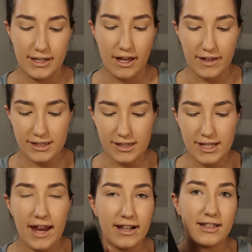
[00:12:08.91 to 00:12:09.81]
Now this is
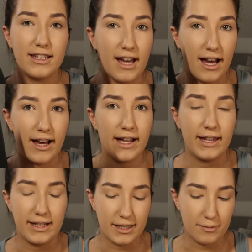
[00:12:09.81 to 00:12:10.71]
technically a
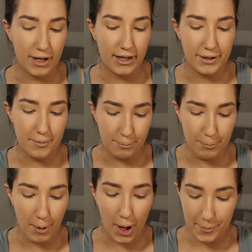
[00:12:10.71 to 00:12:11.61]
highlighting palette,
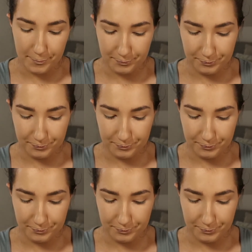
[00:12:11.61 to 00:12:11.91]
but